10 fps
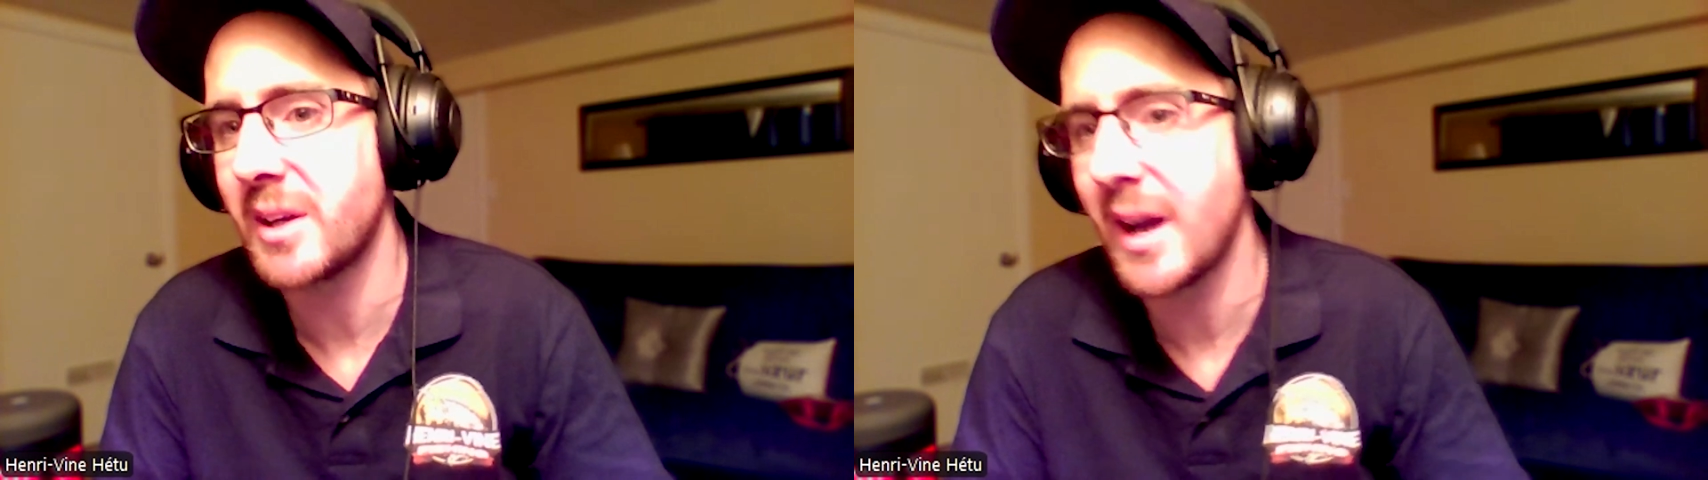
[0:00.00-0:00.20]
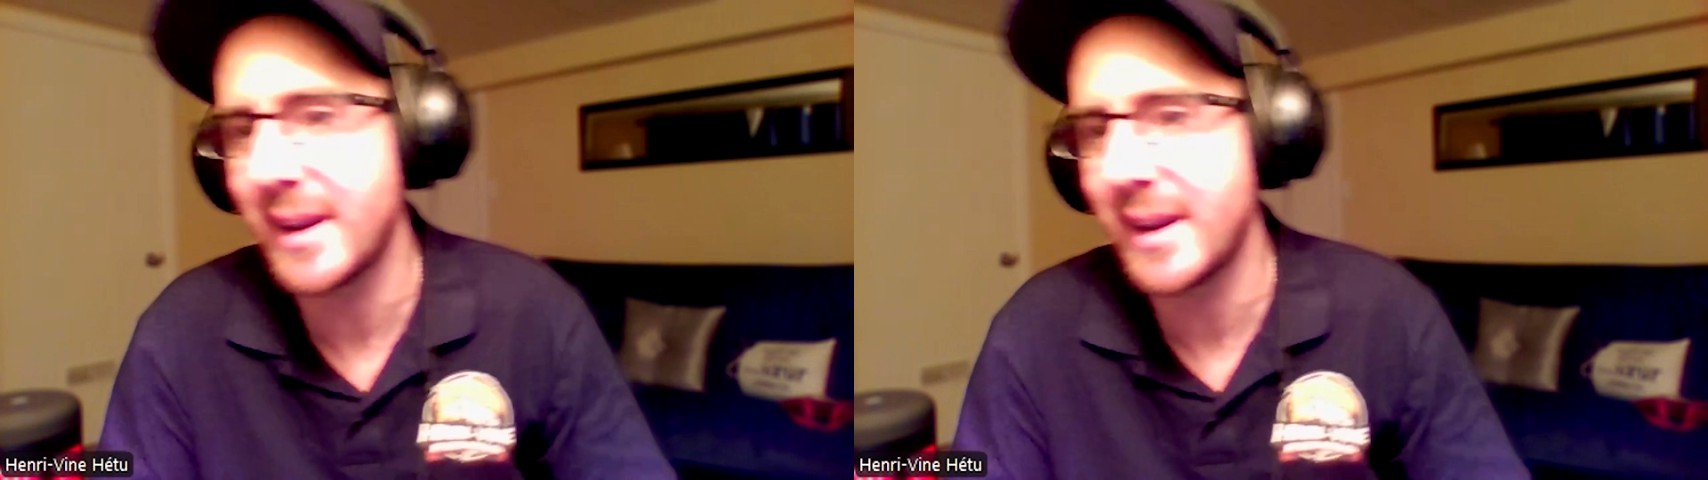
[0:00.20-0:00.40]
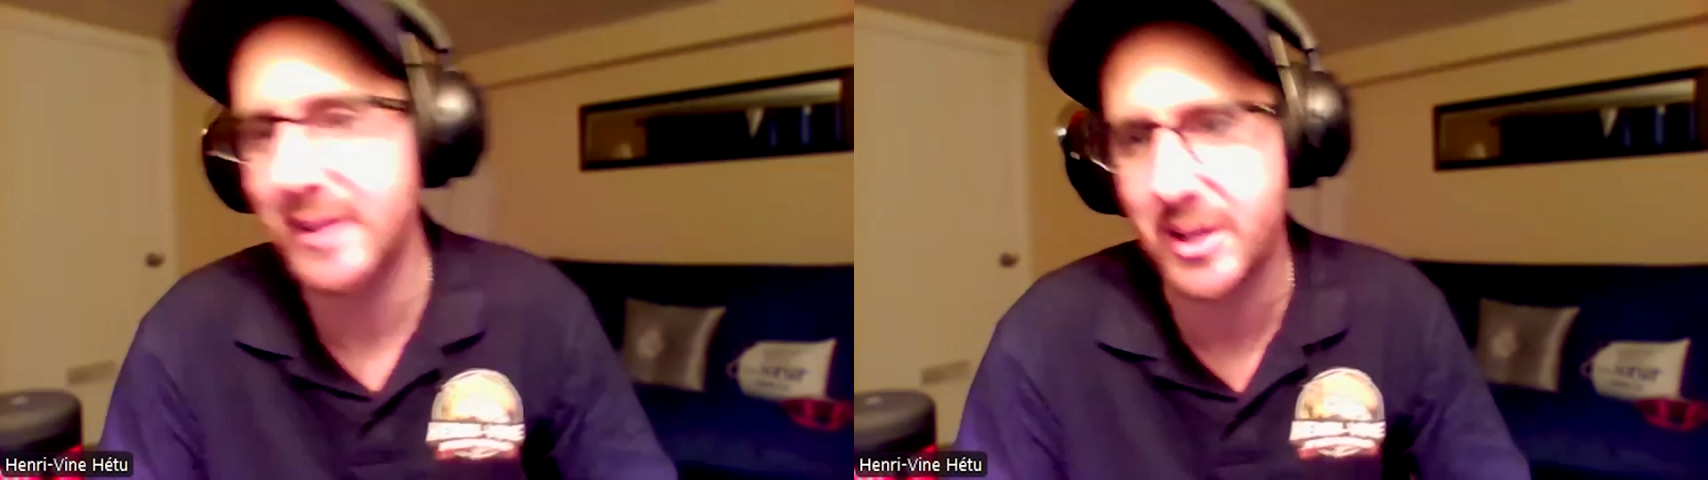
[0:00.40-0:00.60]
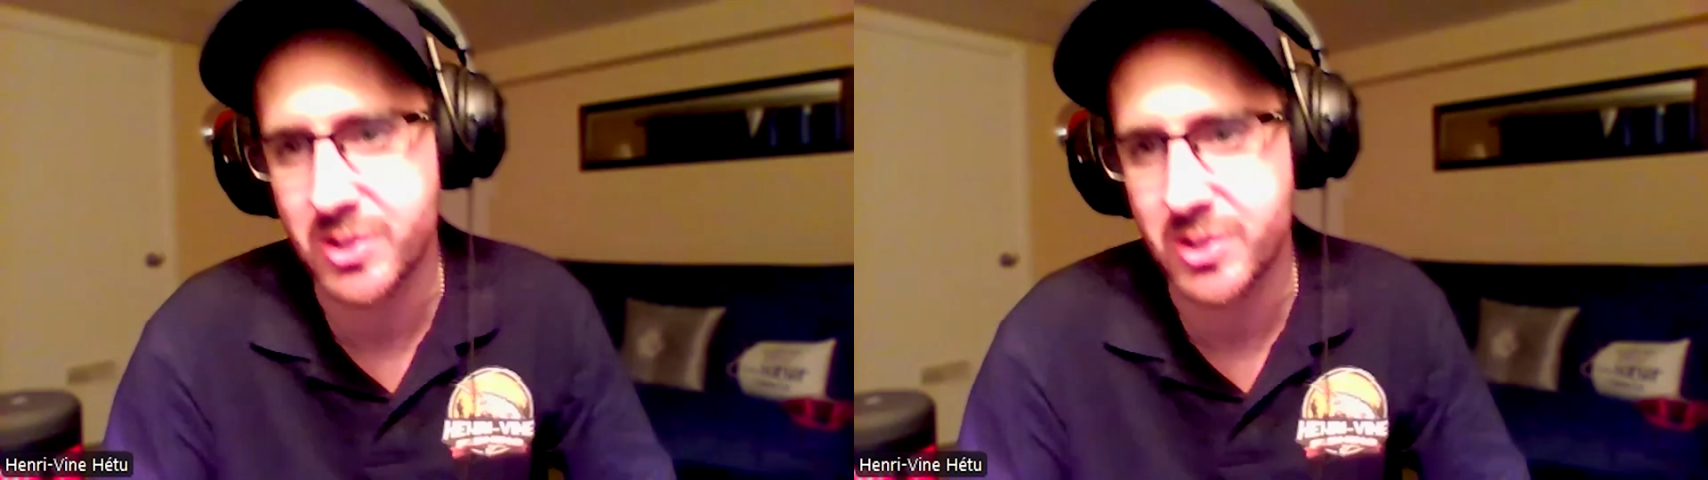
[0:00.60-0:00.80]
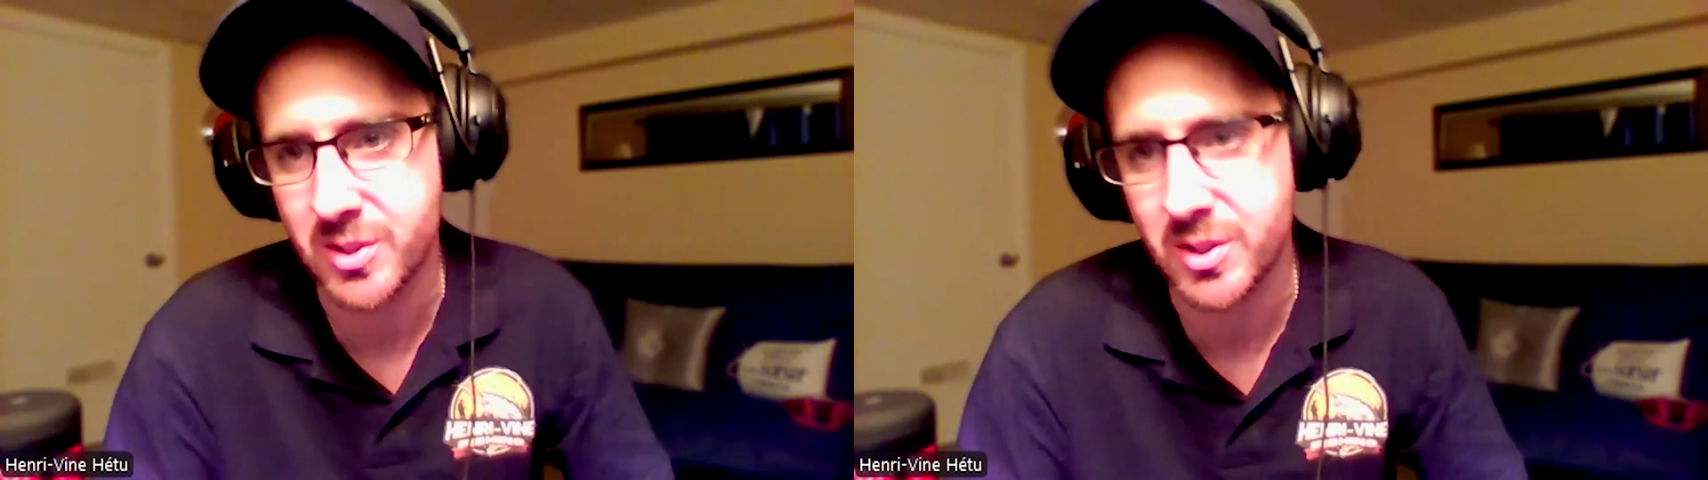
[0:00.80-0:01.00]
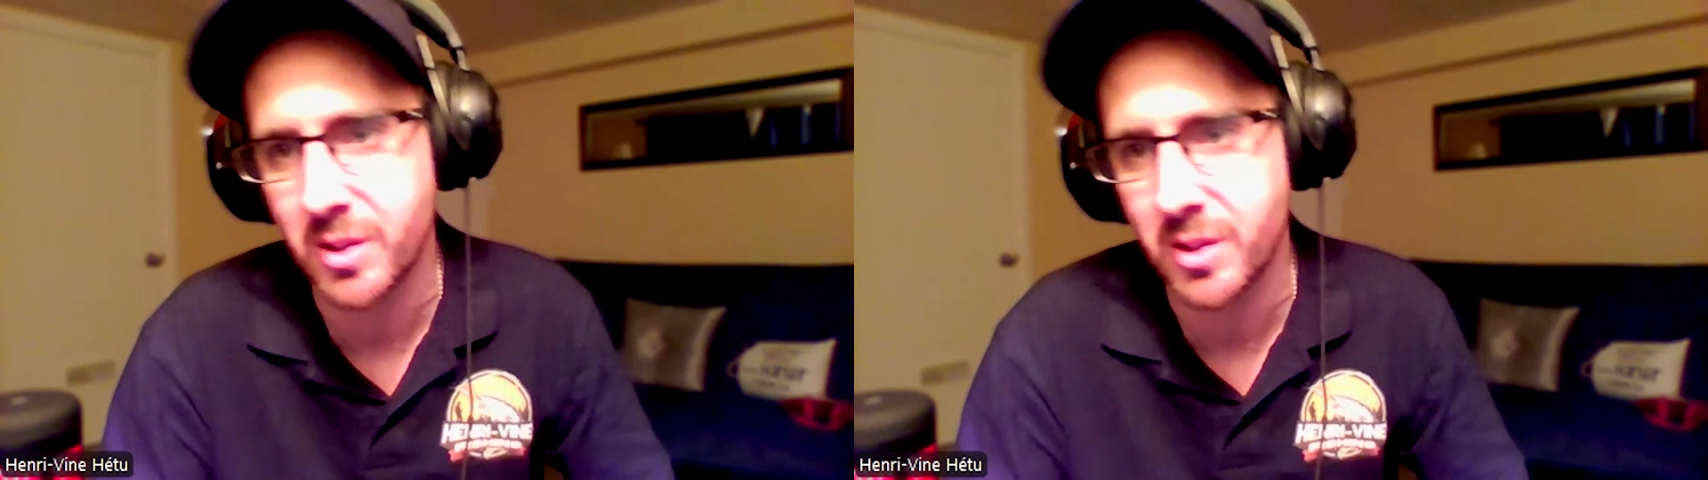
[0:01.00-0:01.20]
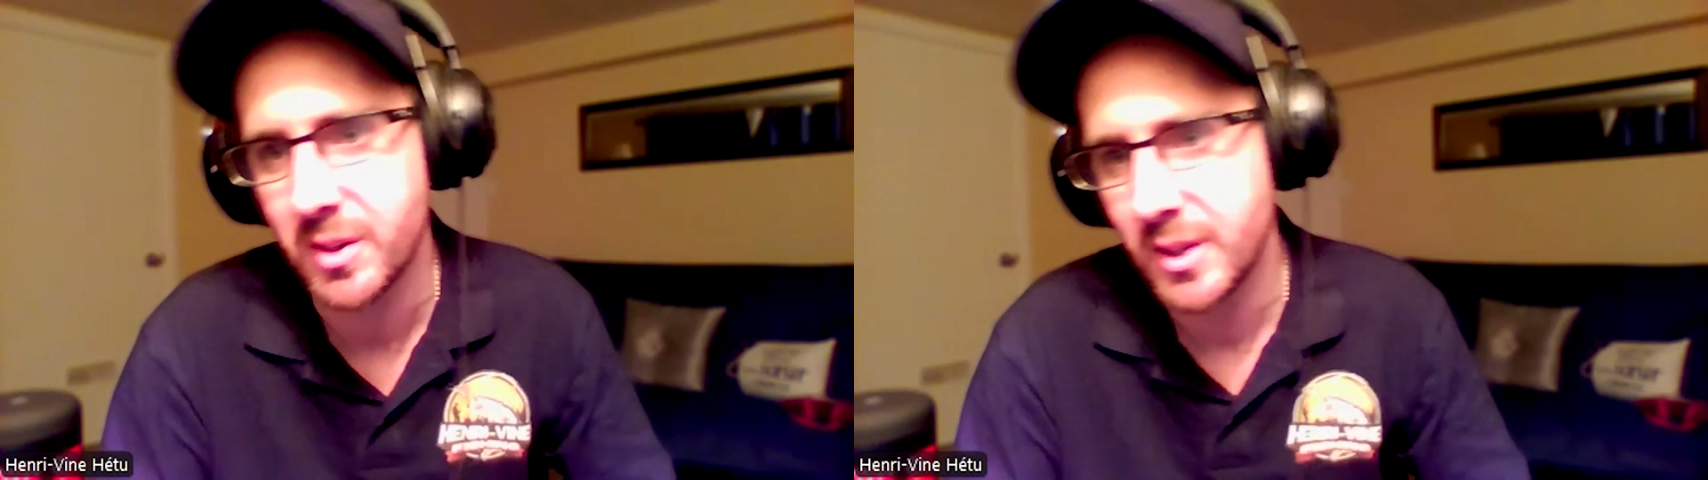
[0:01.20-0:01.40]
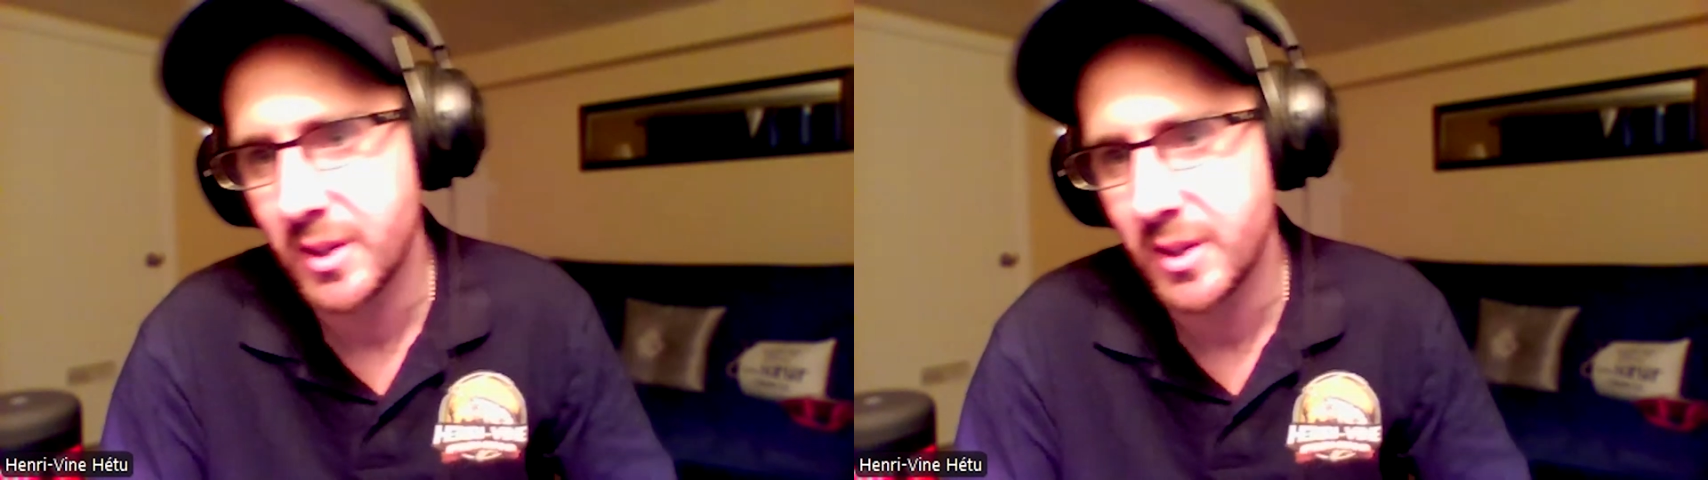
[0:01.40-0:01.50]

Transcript: kayak last year, so